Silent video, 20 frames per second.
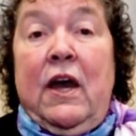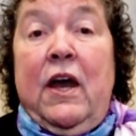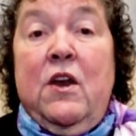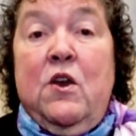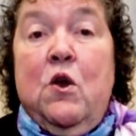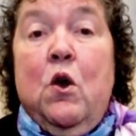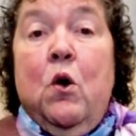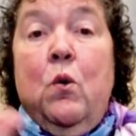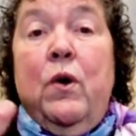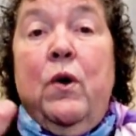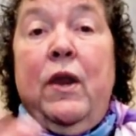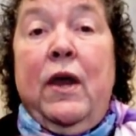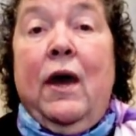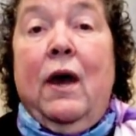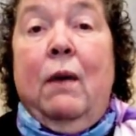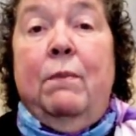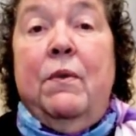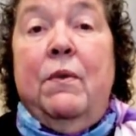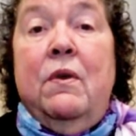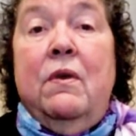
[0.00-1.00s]
I know what
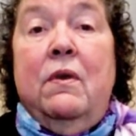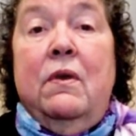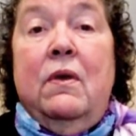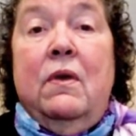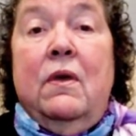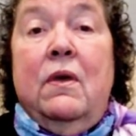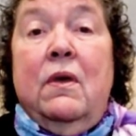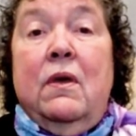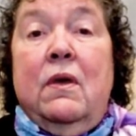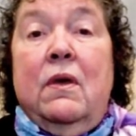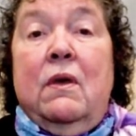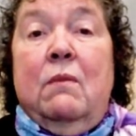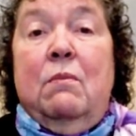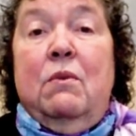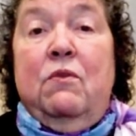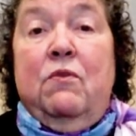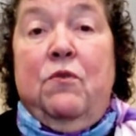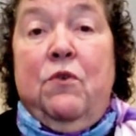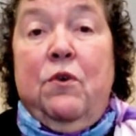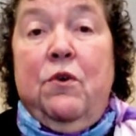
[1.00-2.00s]
happened
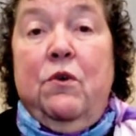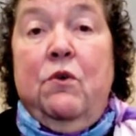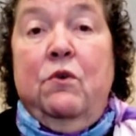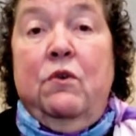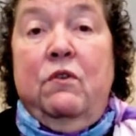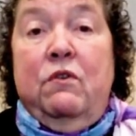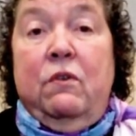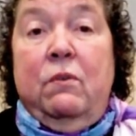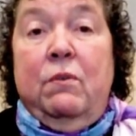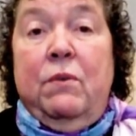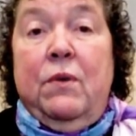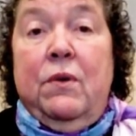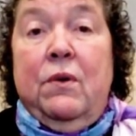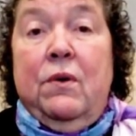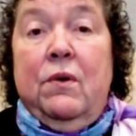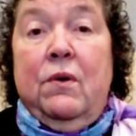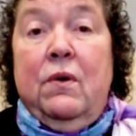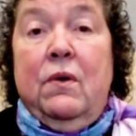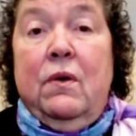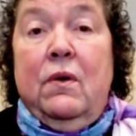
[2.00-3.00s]
before you
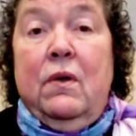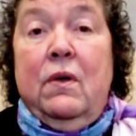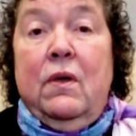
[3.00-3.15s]
disappeared.